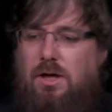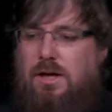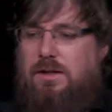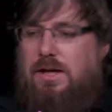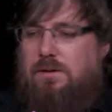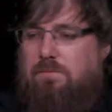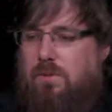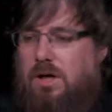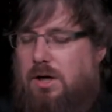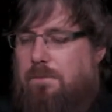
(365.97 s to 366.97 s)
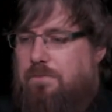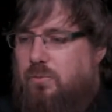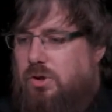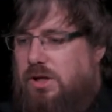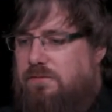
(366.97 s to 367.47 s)
And then um,
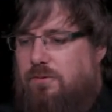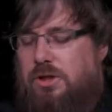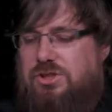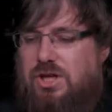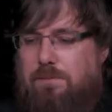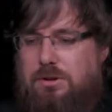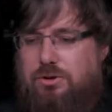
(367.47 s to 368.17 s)
you can, for example,